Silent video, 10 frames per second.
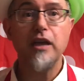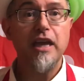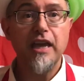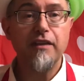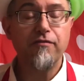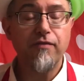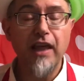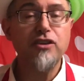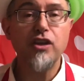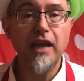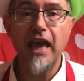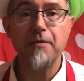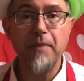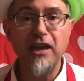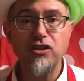
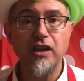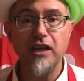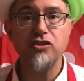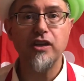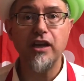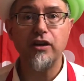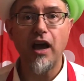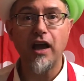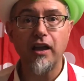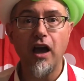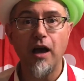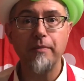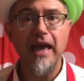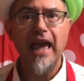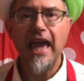inflationanimationengineer.com
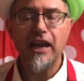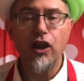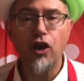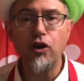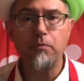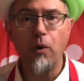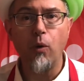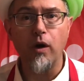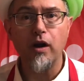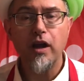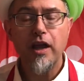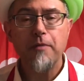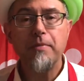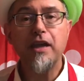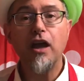and learn more,
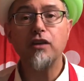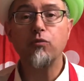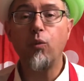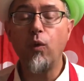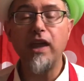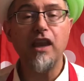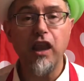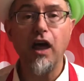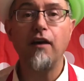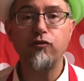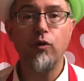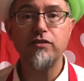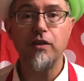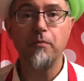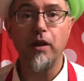because we love
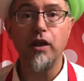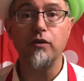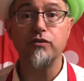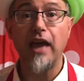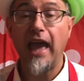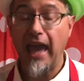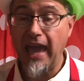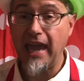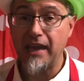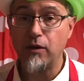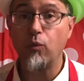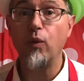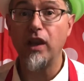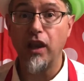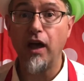twisting balloons and
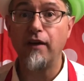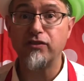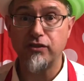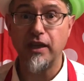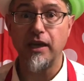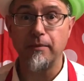we love STEM.